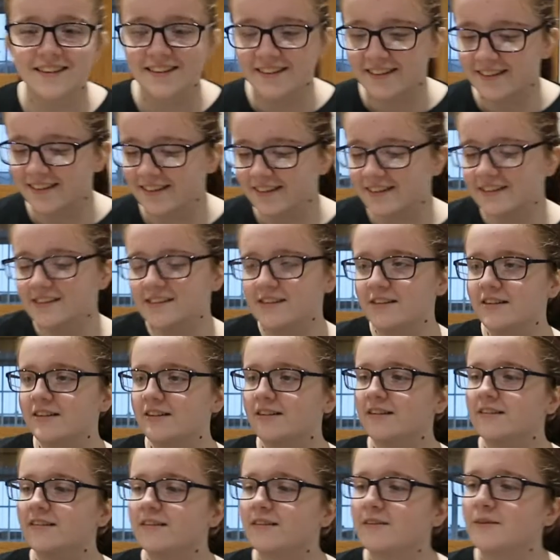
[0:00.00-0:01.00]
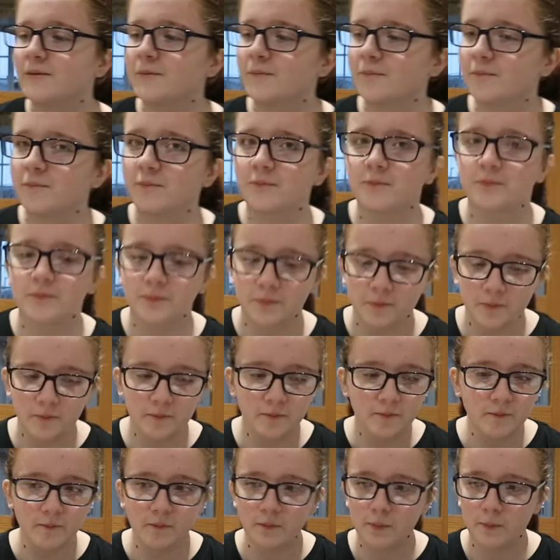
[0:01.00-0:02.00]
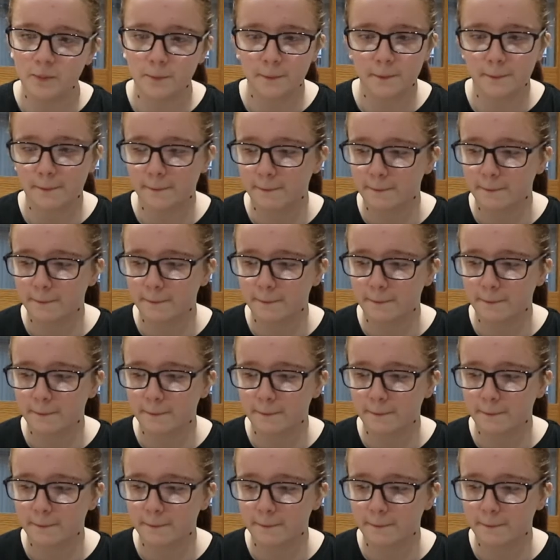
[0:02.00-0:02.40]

500 grams of flour, sweetheart.